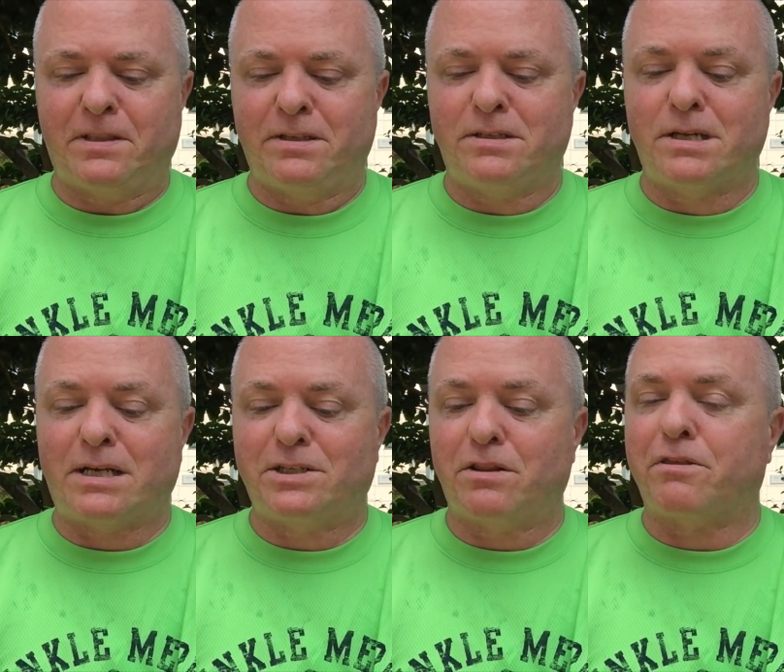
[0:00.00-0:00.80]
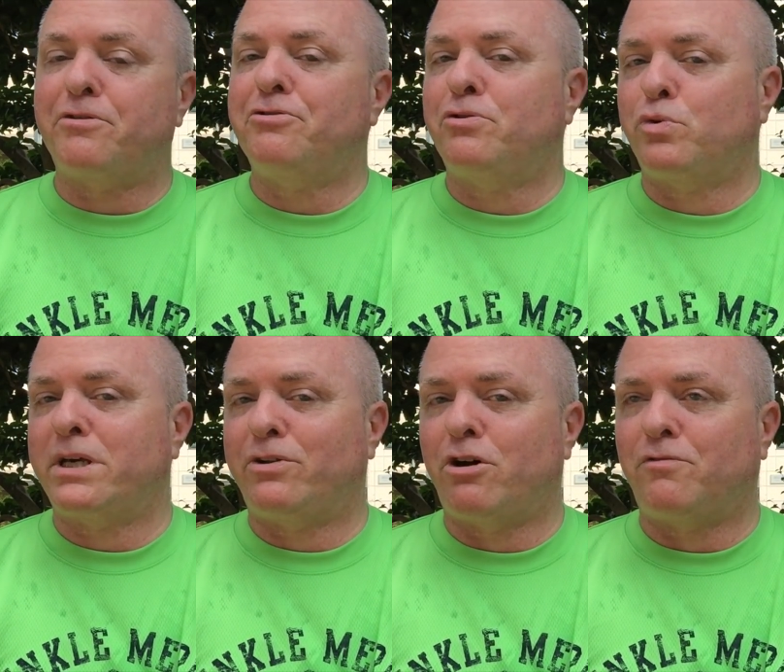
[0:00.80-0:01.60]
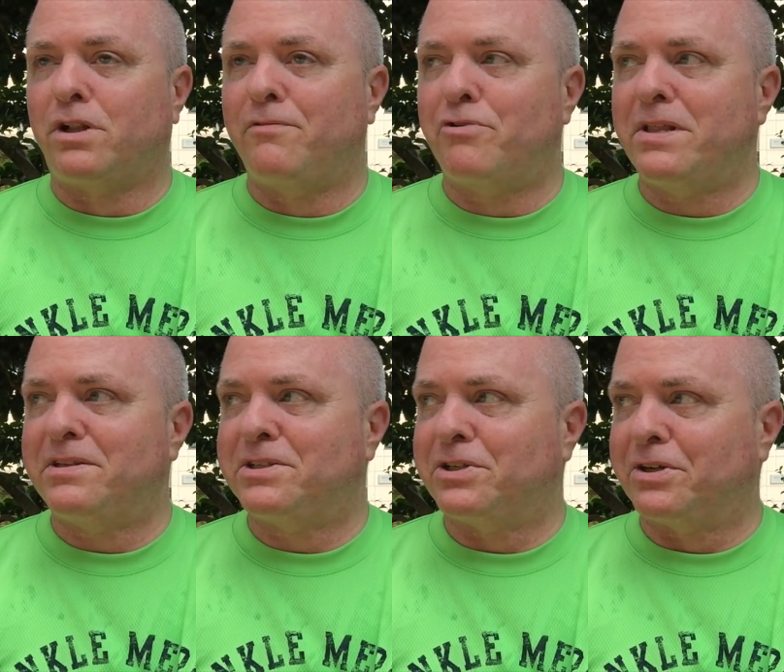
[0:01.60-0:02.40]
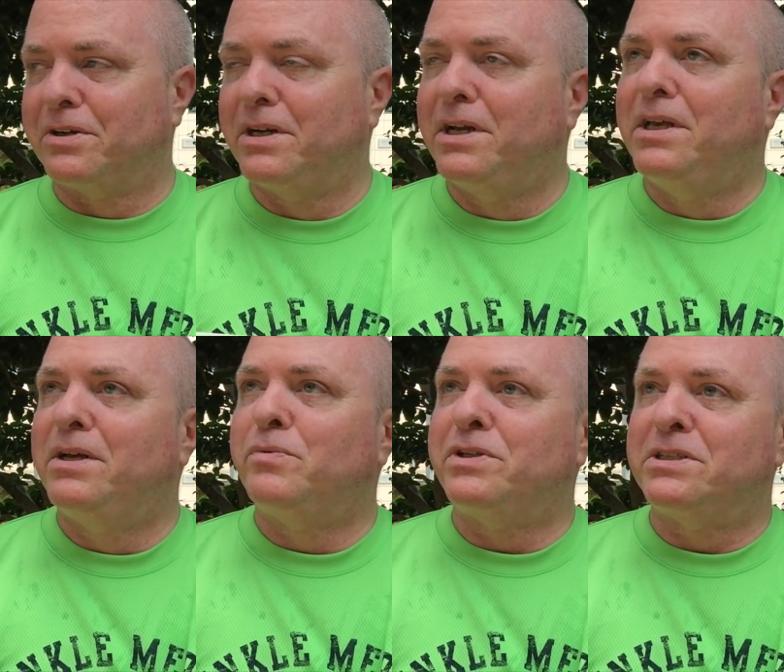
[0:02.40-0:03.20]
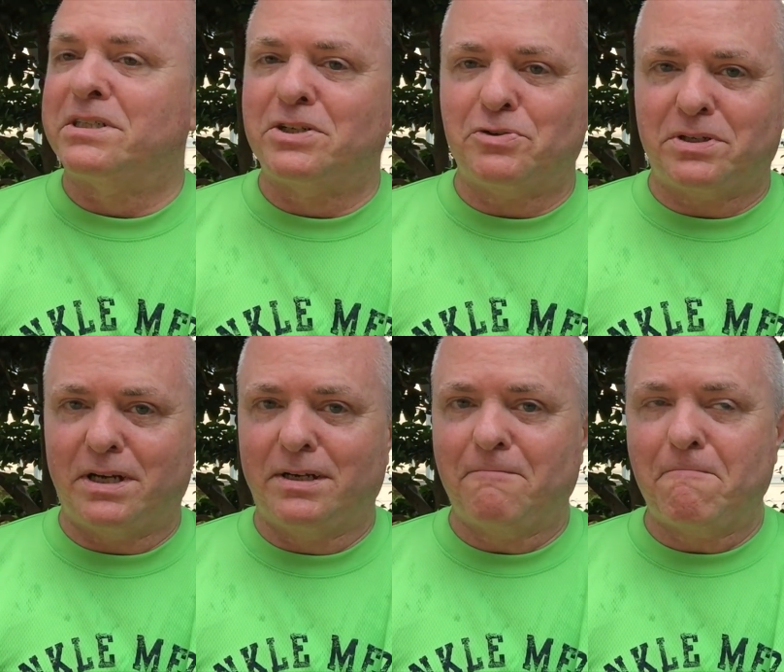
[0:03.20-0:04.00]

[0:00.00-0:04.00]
This is actually the third hotel novel I've read this year, which is interesting,